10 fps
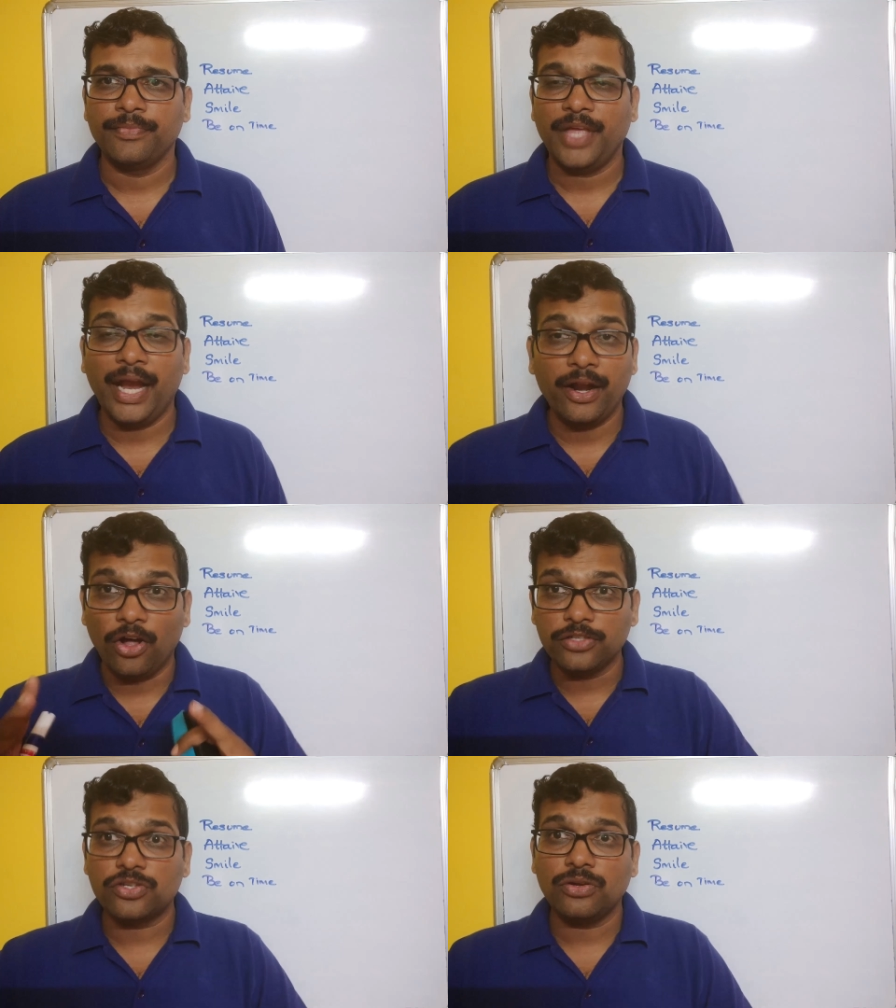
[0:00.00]
And
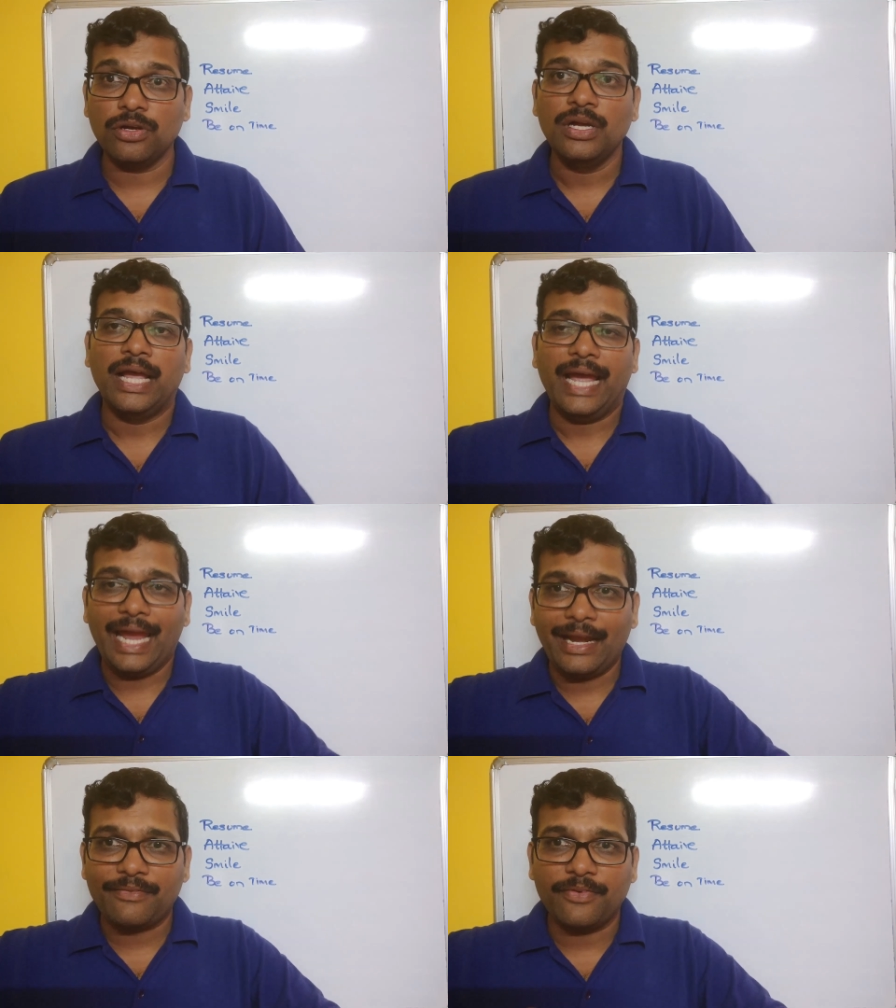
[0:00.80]
also
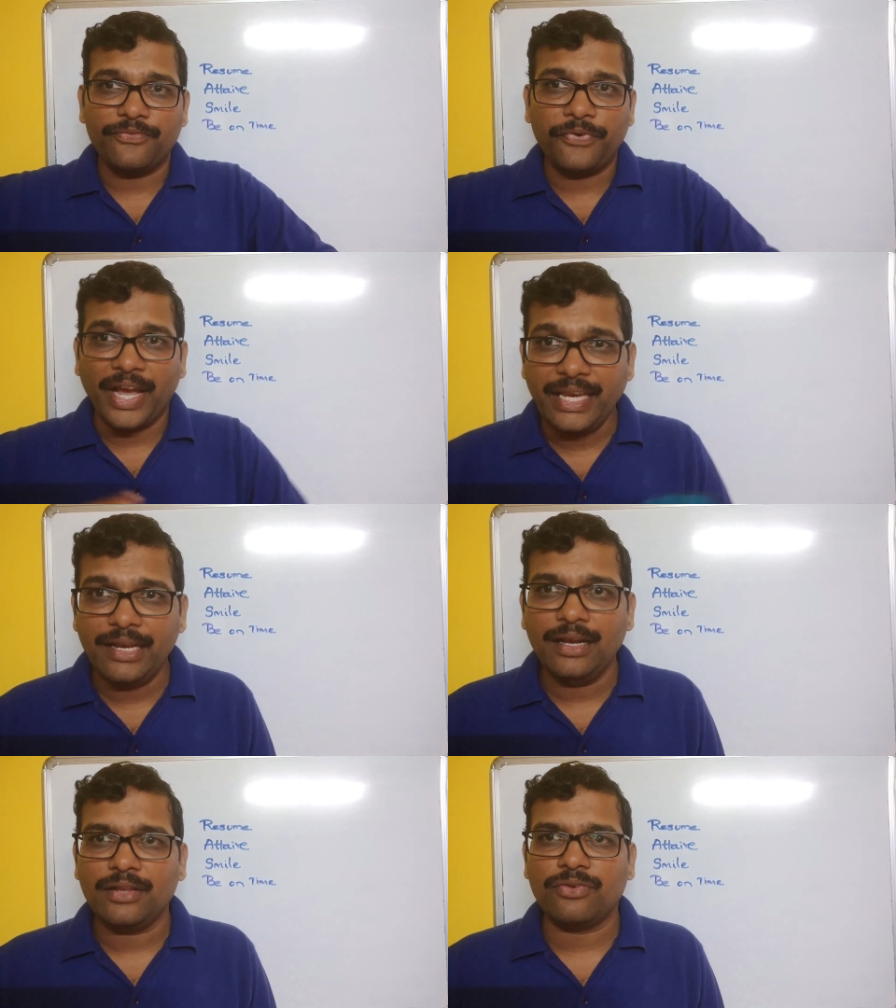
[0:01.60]
a
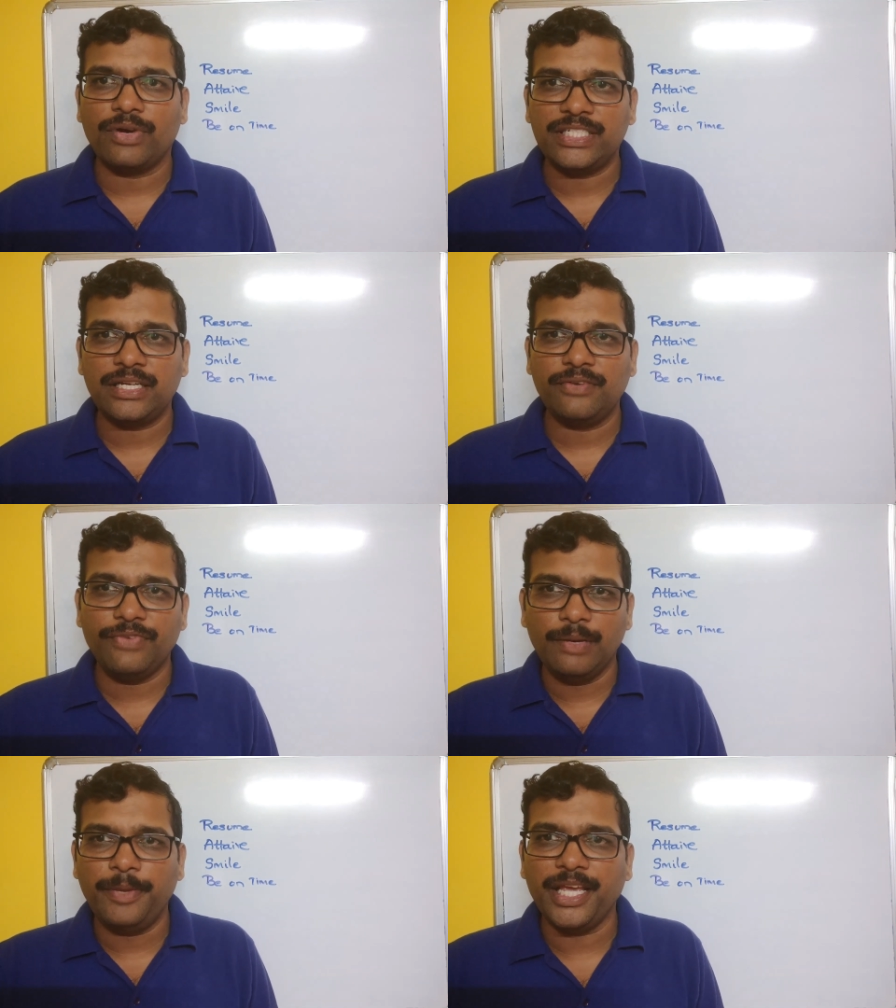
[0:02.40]
final question
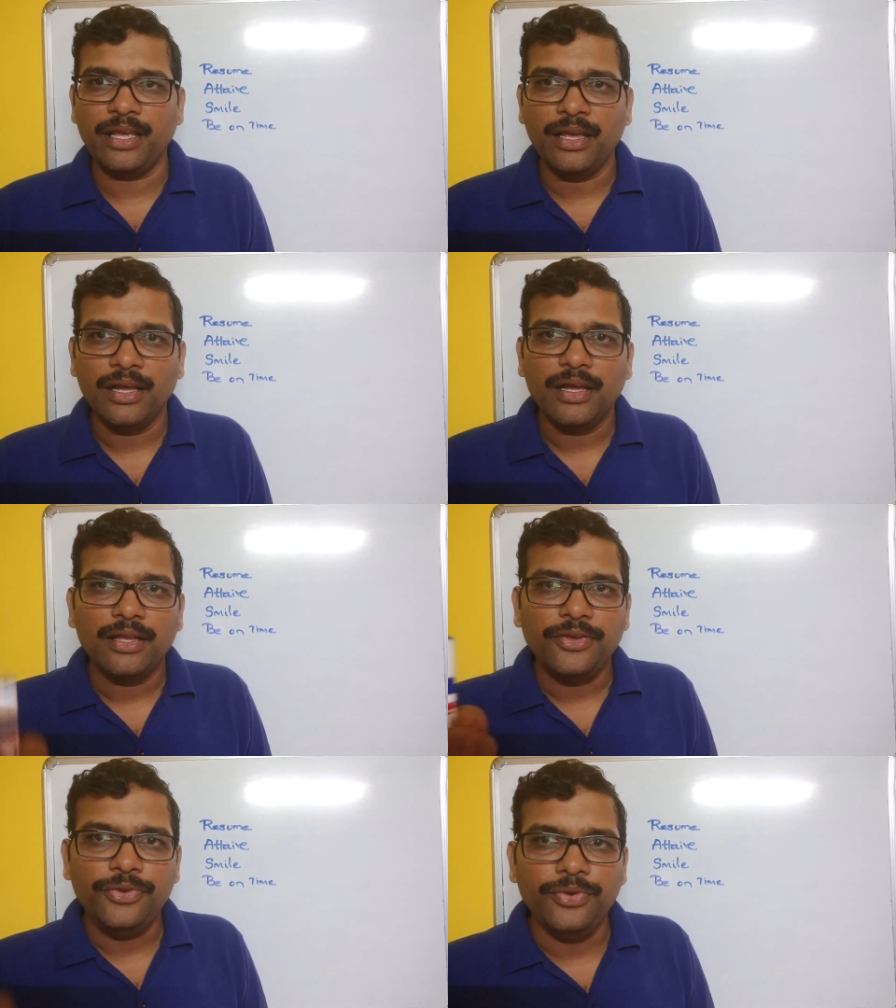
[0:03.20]
will be,
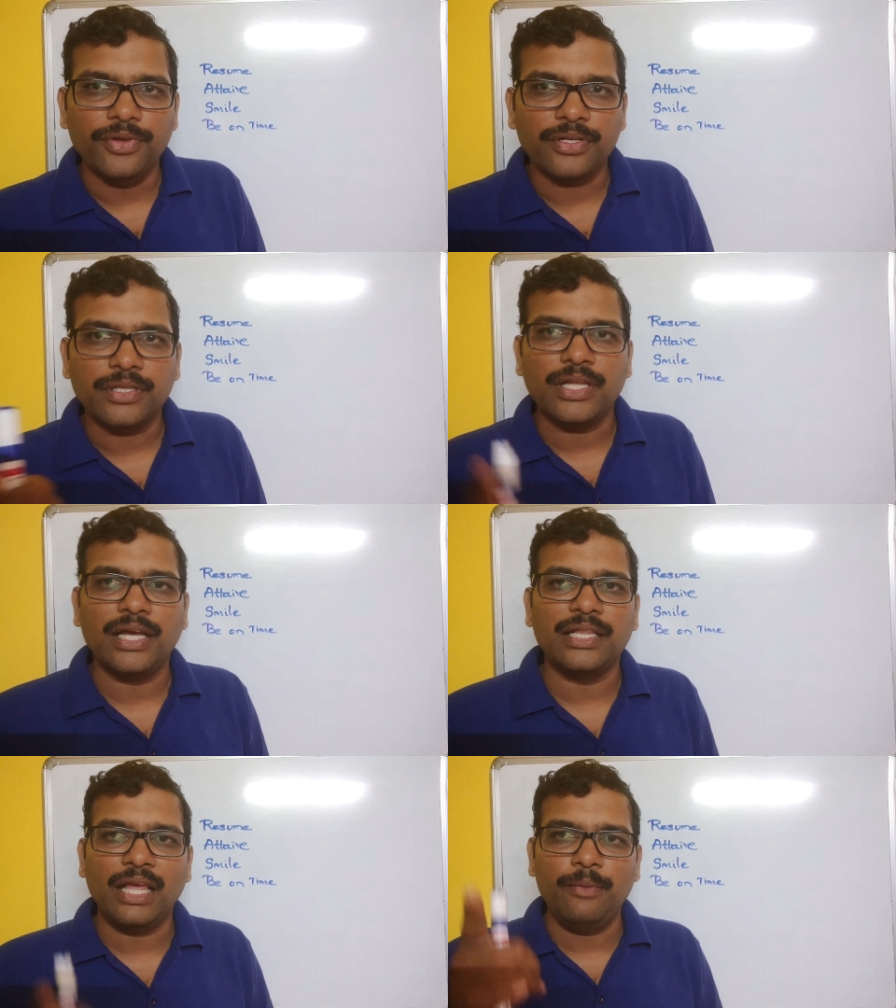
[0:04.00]

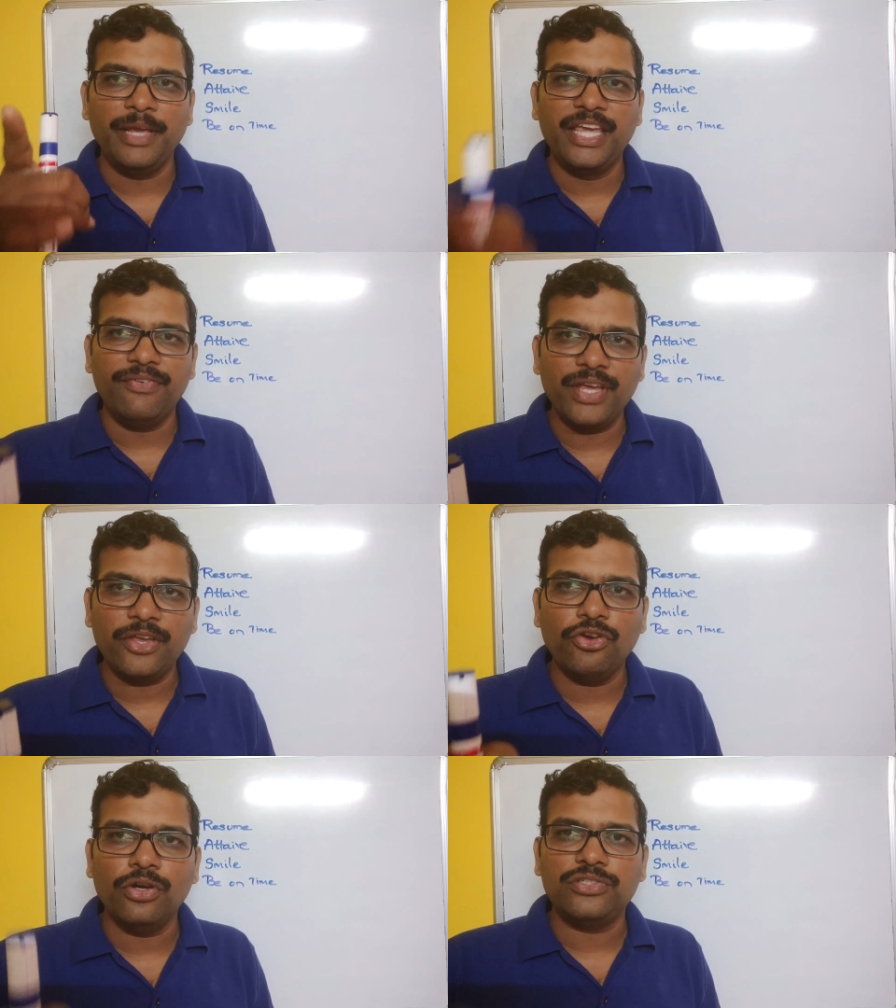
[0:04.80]
they'll be giving
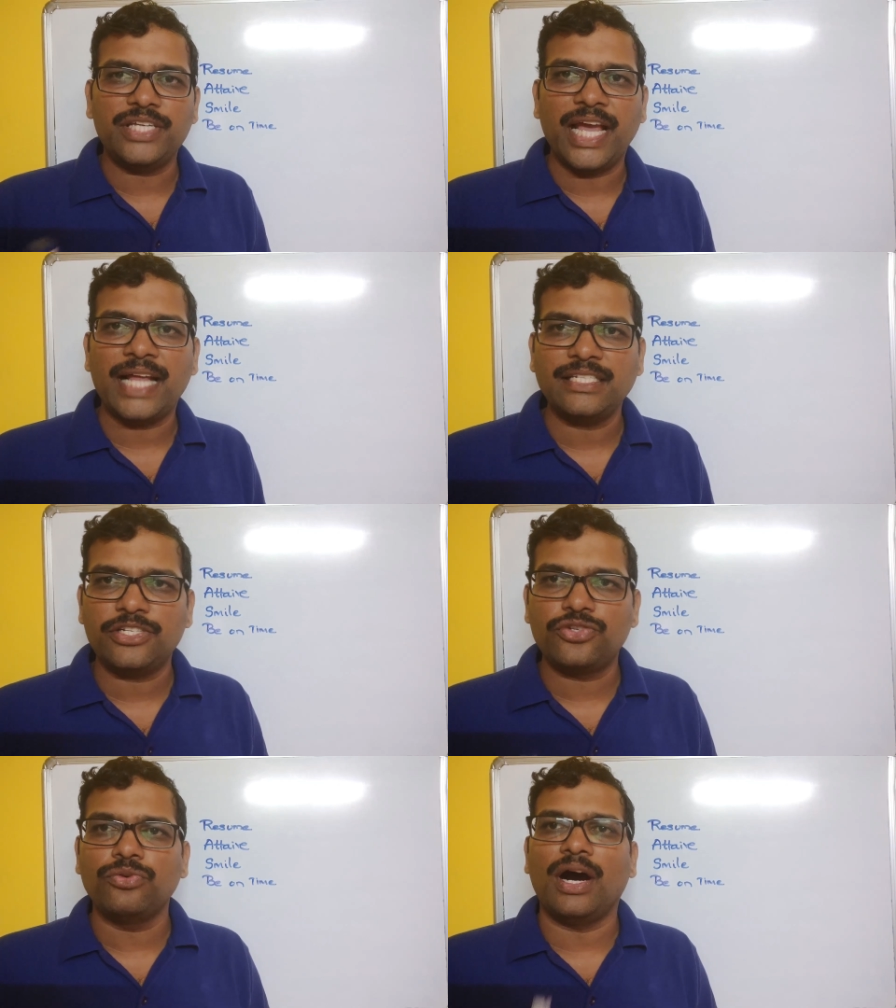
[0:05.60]
you a chance
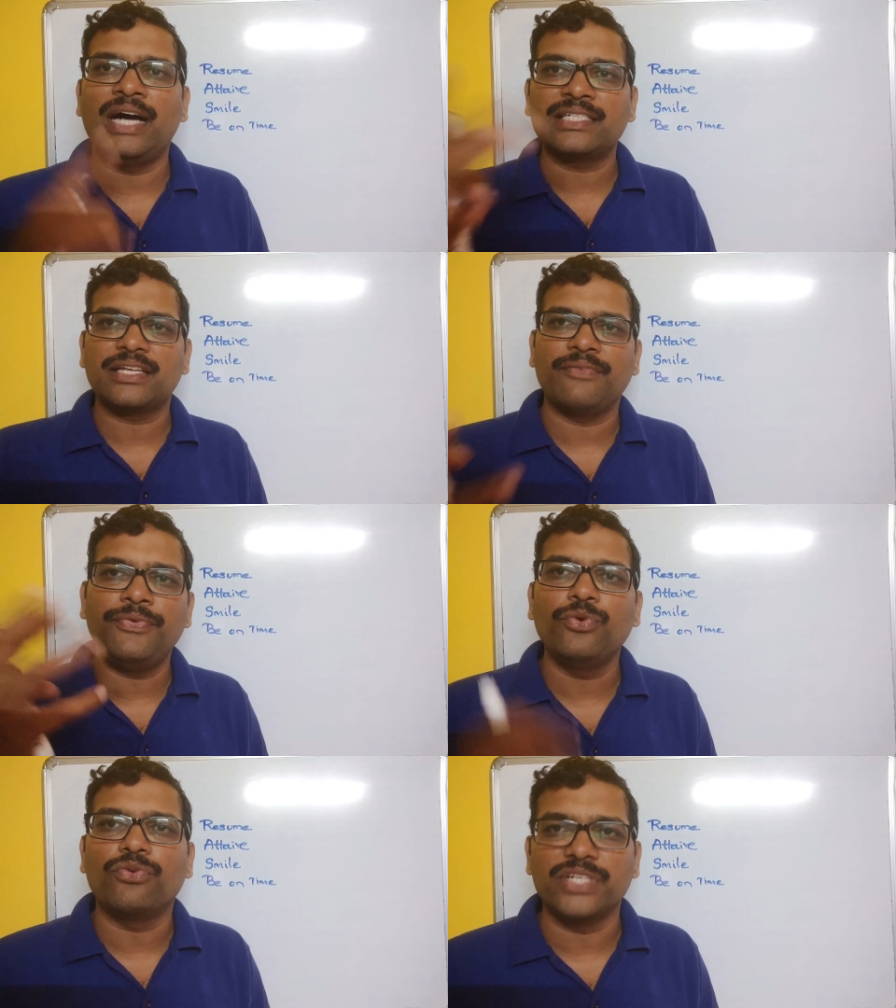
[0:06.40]
to ask a
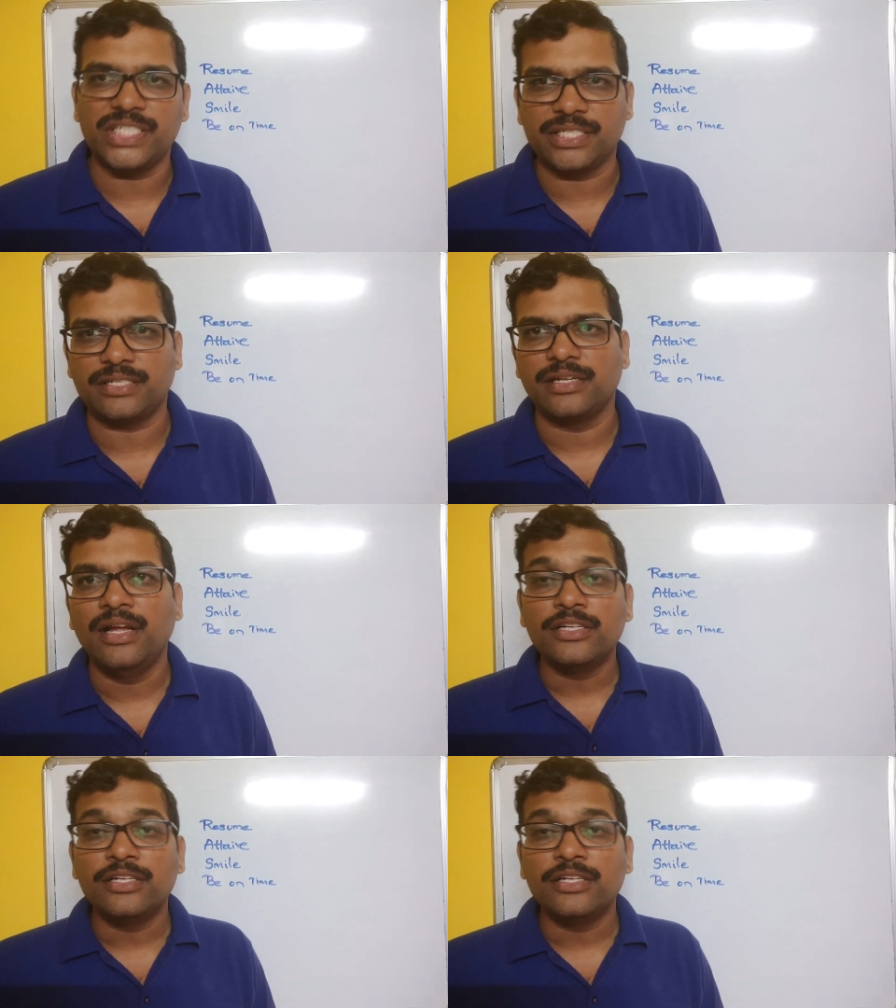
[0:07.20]
few questions.